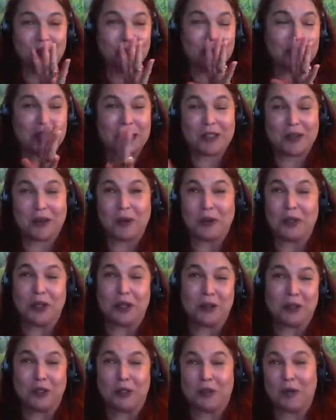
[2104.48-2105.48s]
but that's a whole
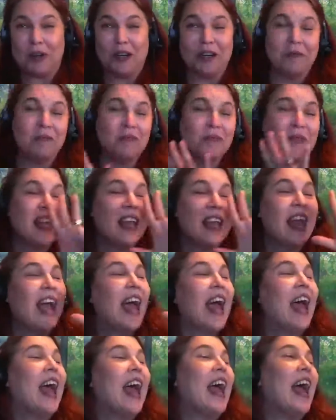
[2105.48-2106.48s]
nother story.
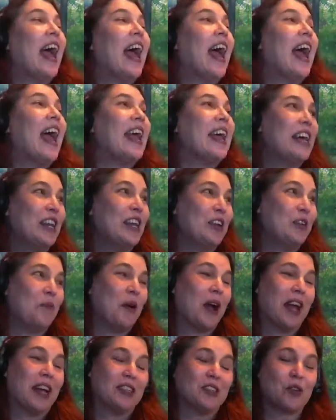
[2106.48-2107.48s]

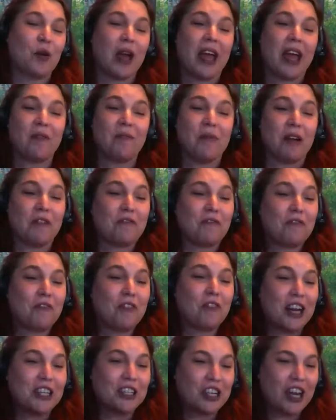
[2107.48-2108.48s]
Anyway, so I have my
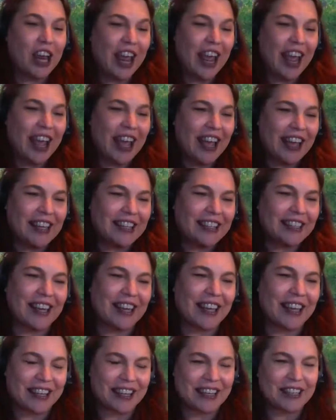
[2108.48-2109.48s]
fresh eggs and
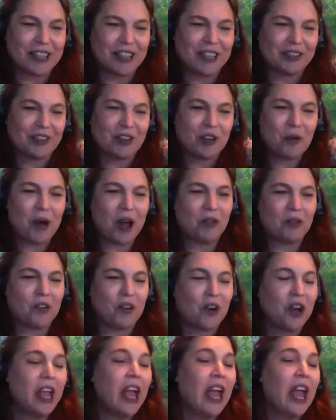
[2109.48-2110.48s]
I get to go out there.